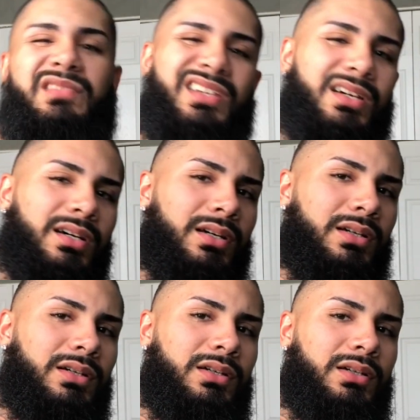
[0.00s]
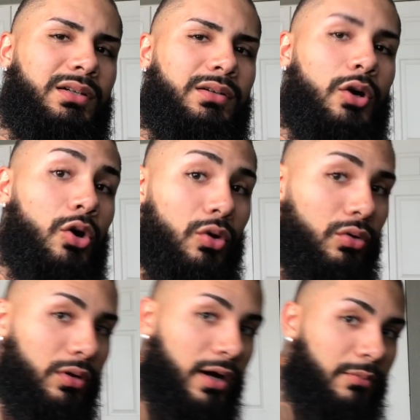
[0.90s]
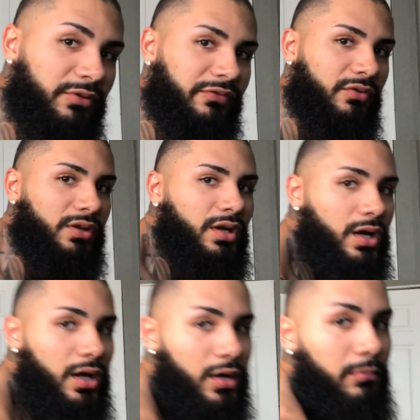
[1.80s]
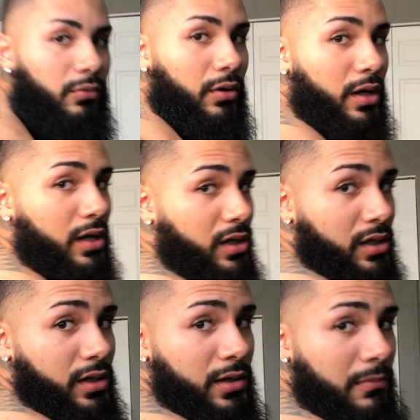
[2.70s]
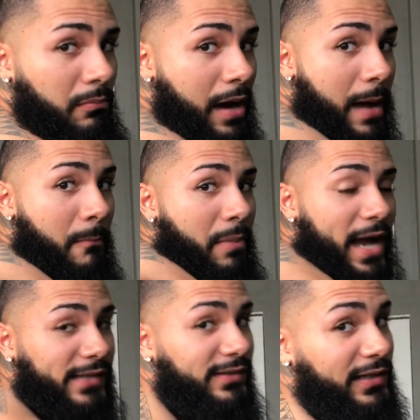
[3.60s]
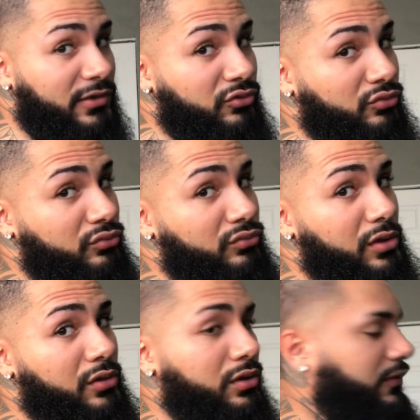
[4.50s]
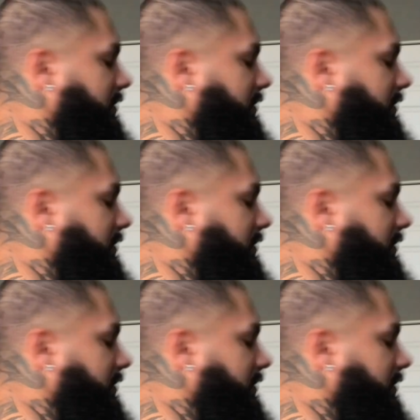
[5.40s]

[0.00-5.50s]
Yeah. Oh, I almost forgot. What? My back tattoo. I don't know